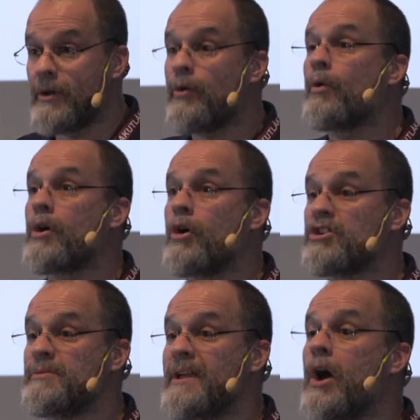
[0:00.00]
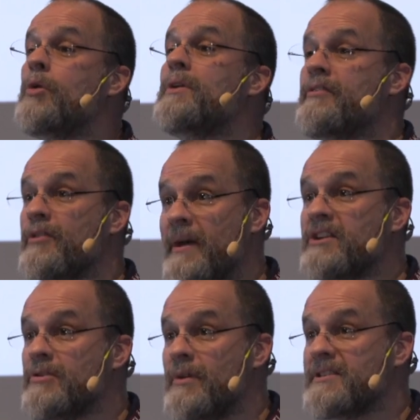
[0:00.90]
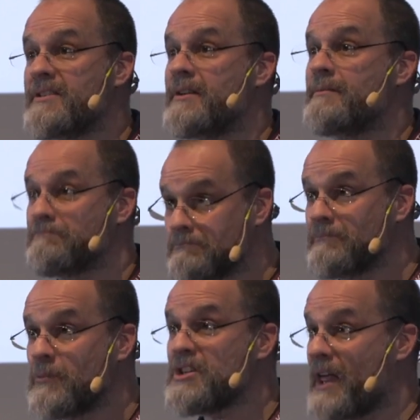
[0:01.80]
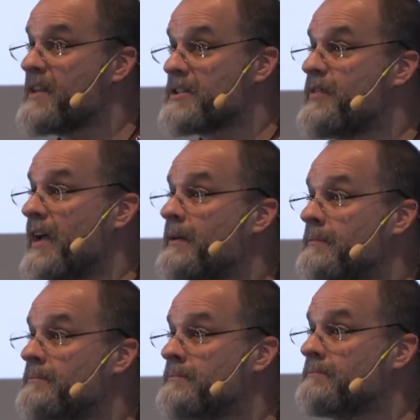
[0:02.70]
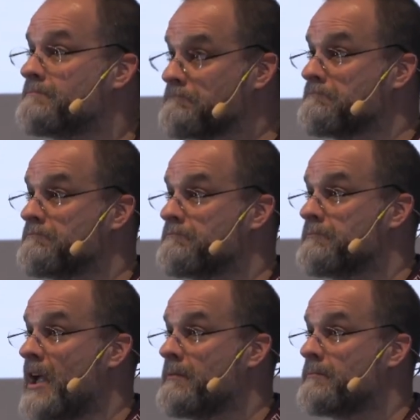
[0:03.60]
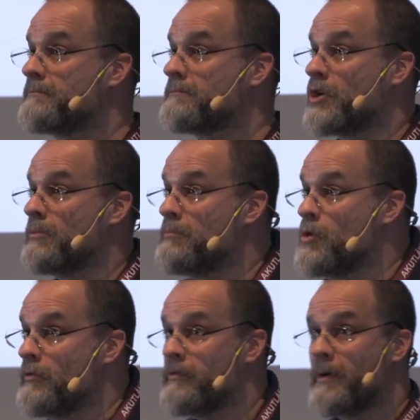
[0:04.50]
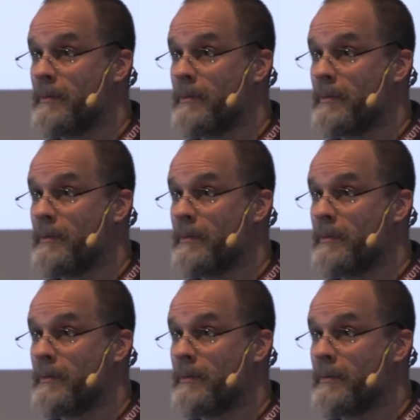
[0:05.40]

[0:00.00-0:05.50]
a thoracotomy only if the patient arrested, which I think is fair. Yeah, so move.